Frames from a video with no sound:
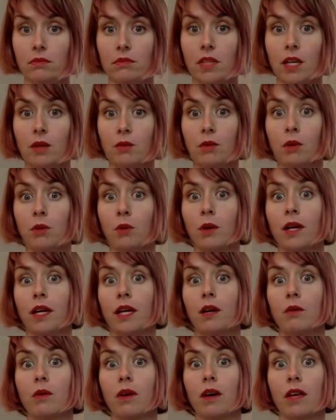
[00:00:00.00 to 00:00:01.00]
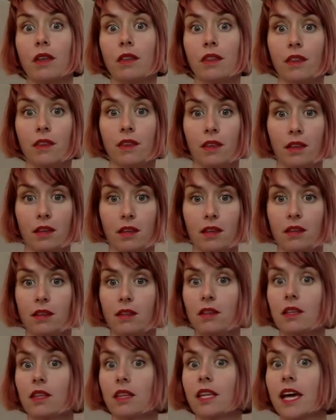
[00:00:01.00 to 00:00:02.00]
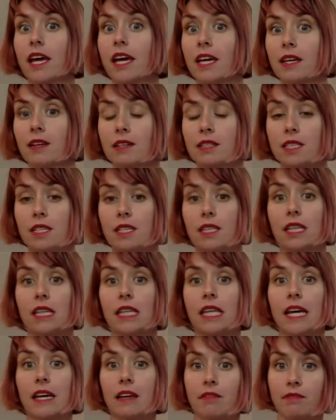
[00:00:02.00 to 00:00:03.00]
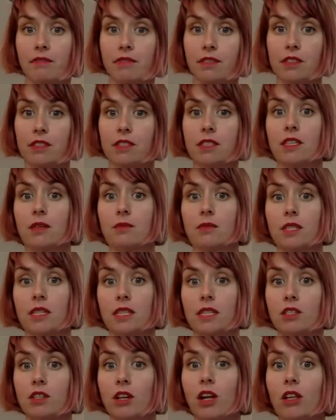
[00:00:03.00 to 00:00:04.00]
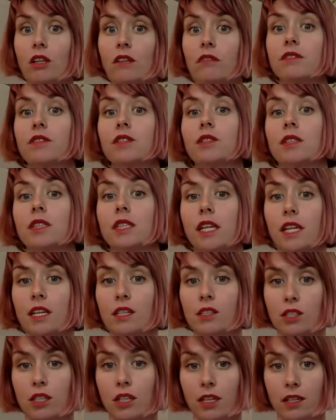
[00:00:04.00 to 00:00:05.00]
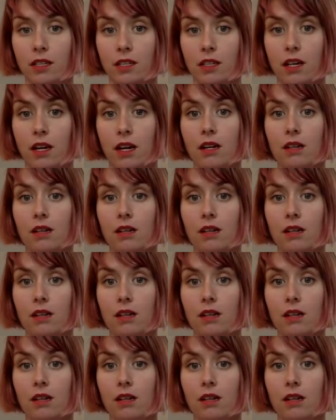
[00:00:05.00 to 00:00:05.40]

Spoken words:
And we're working with light, life, substance, all of creation.